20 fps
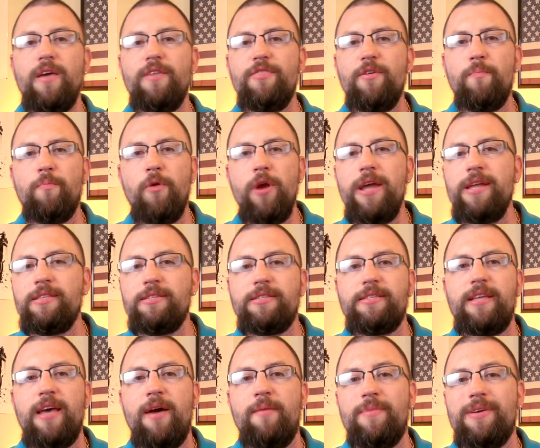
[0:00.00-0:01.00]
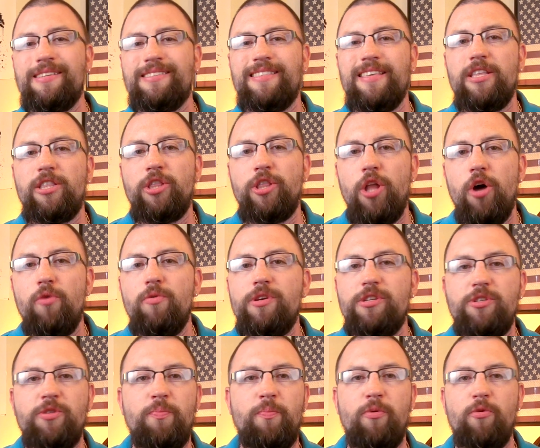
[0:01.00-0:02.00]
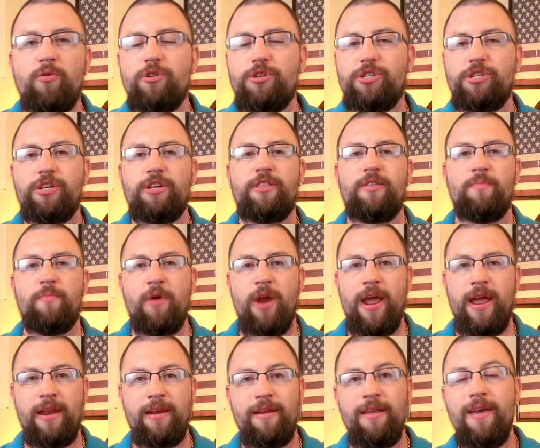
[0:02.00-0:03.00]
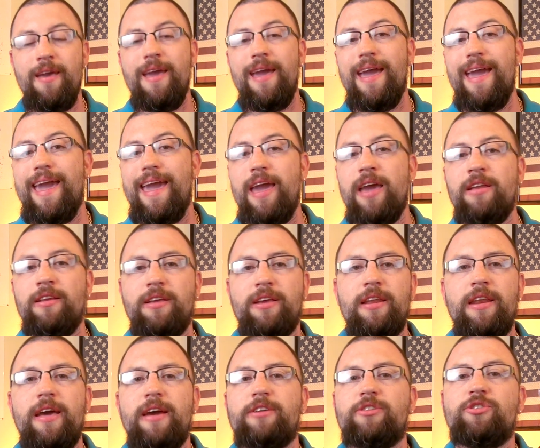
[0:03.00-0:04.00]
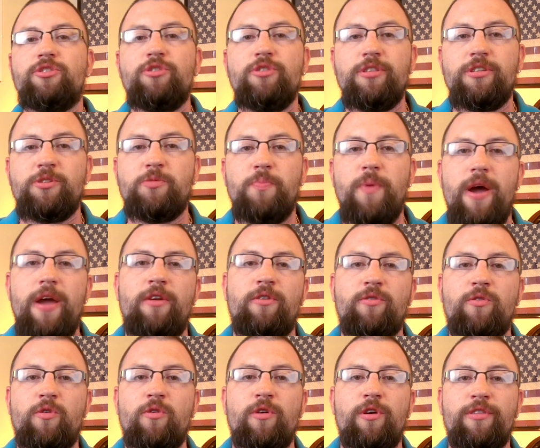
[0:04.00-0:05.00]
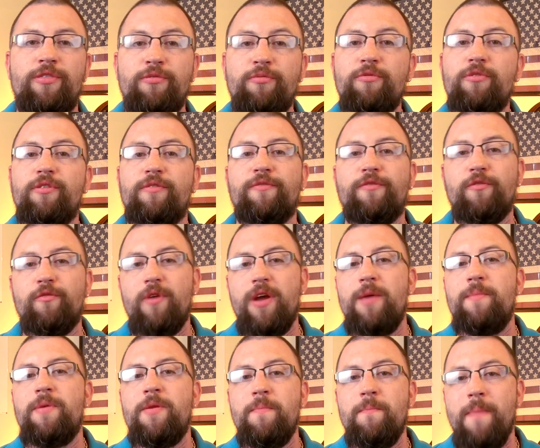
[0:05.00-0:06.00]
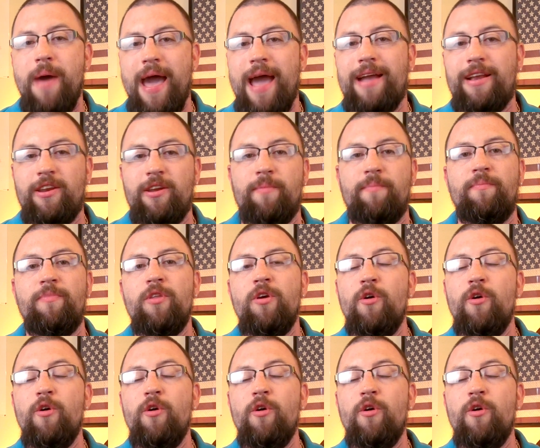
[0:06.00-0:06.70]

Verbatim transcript: The brainstem is the lowest portion of the brain and connects to the spinal cord through the foramen magnum,